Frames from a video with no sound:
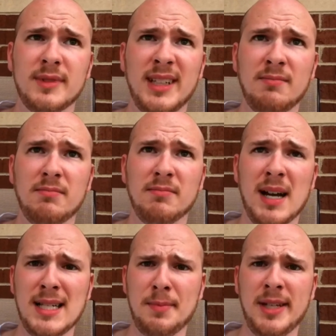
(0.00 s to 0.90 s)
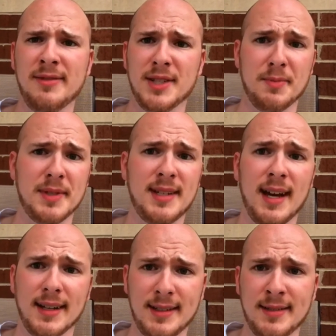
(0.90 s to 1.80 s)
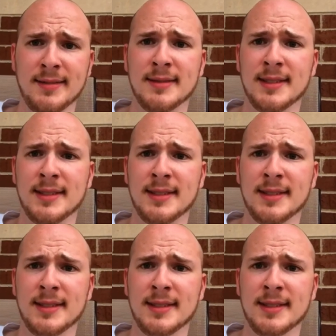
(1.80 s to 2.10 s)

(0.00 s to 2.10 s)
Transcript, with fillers: and possibly even some sex.